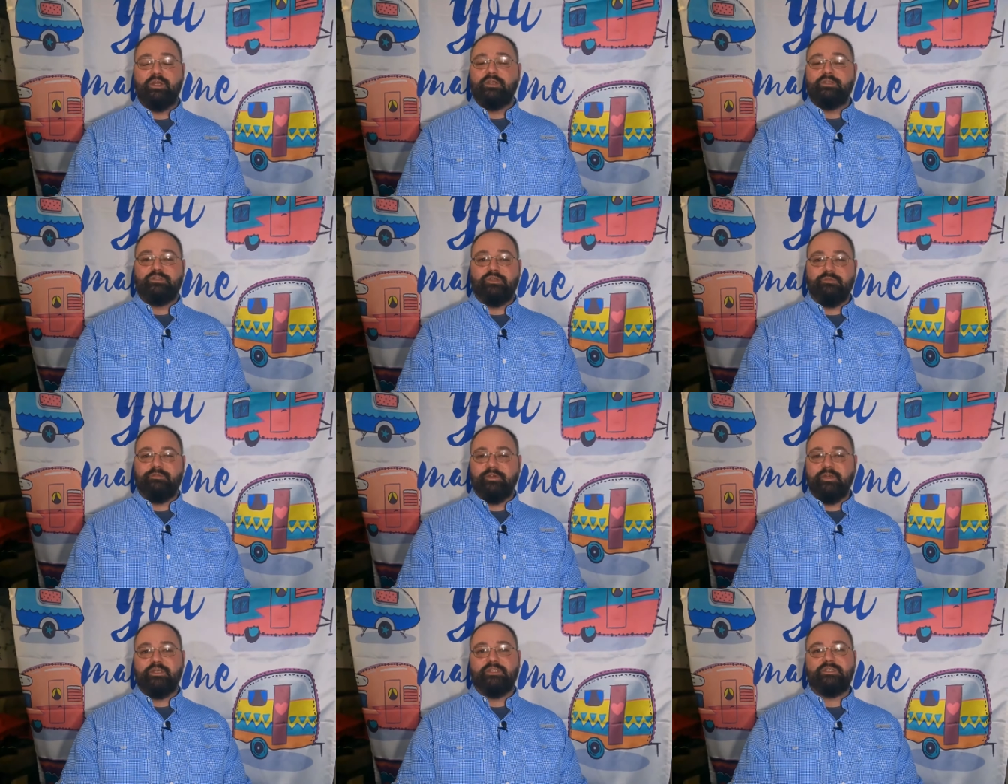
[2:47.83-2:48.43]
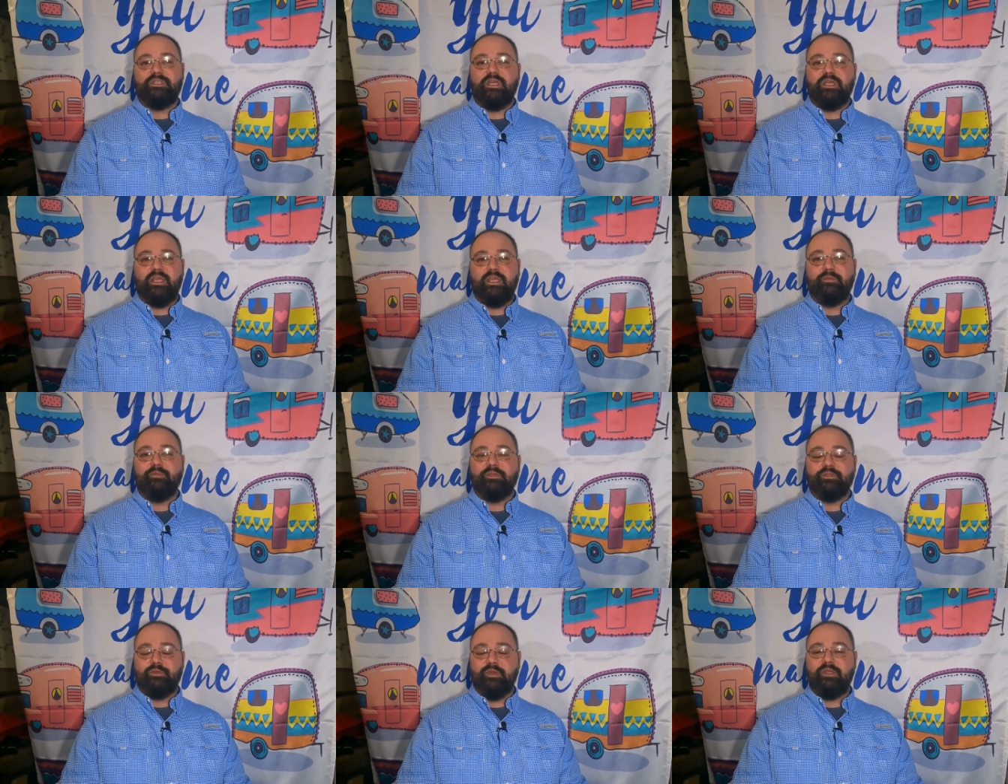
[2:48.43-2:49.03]
So if you're
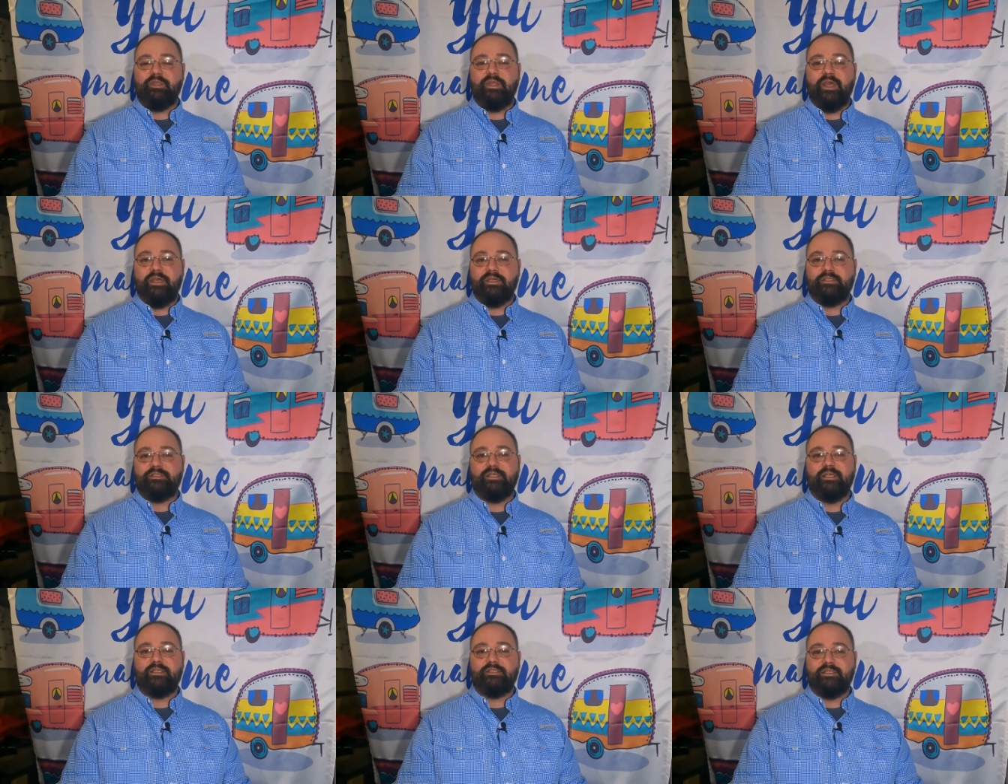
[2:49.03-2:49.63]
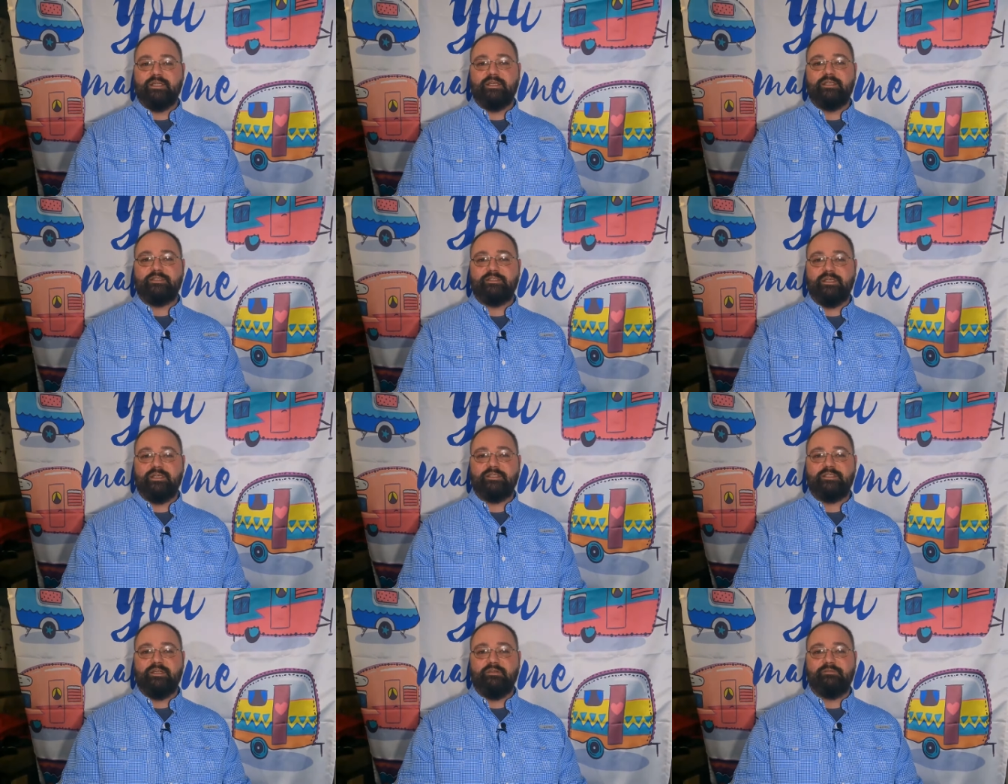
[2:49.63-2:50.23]
sticking between that 60 to
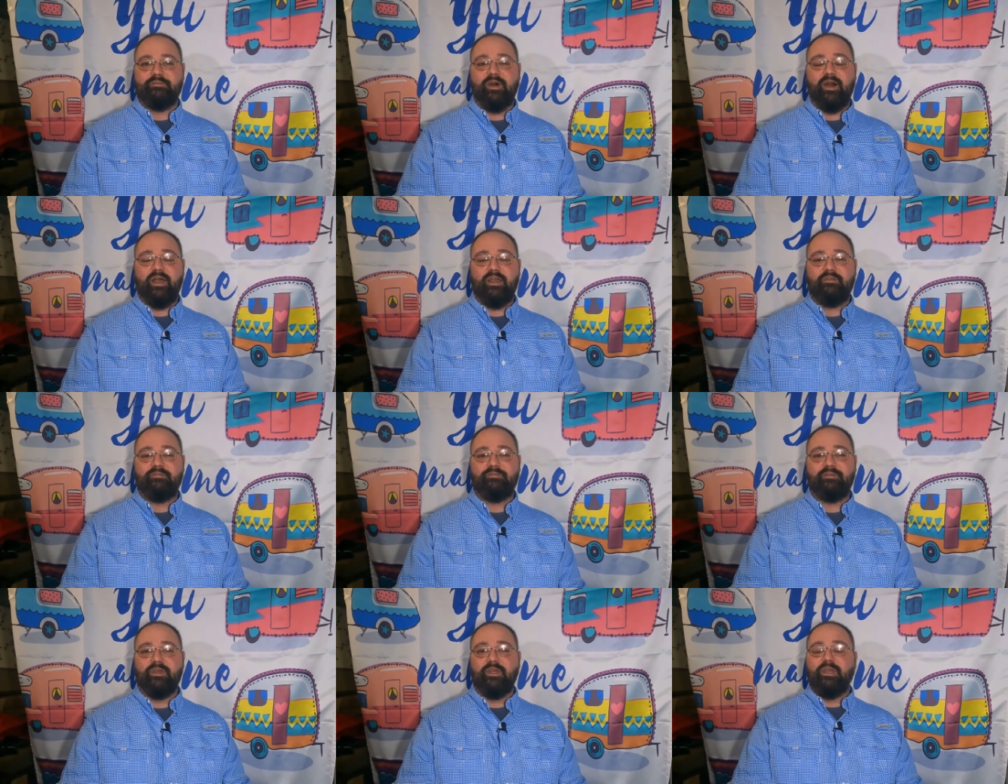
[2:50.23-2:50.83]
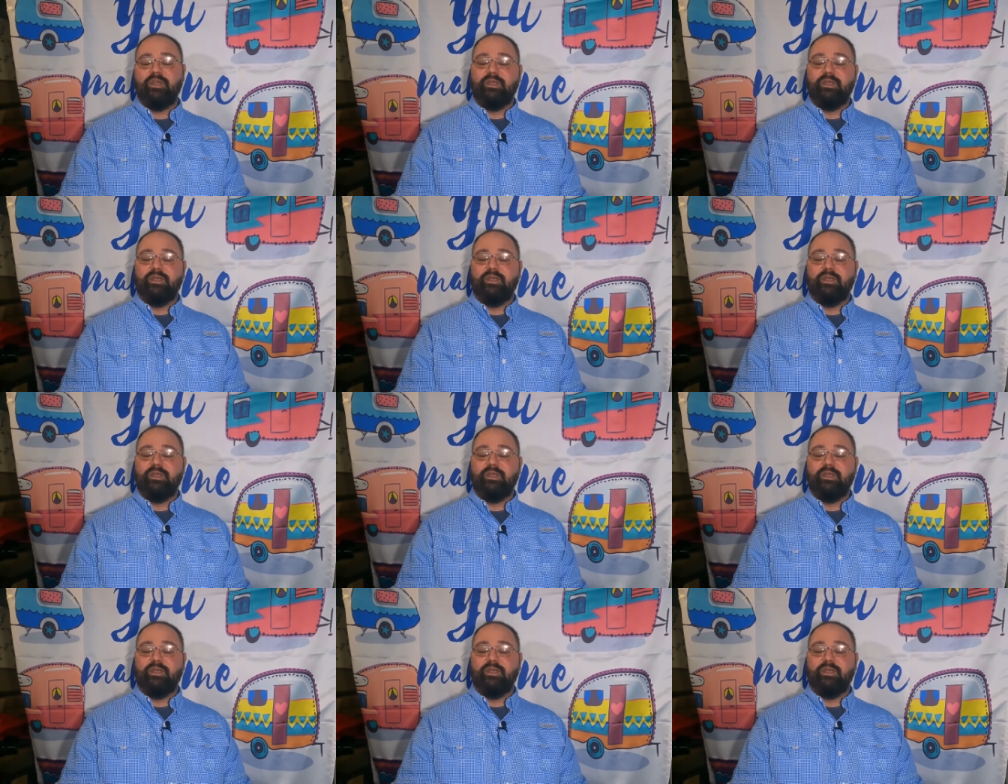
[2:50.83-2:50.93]
65,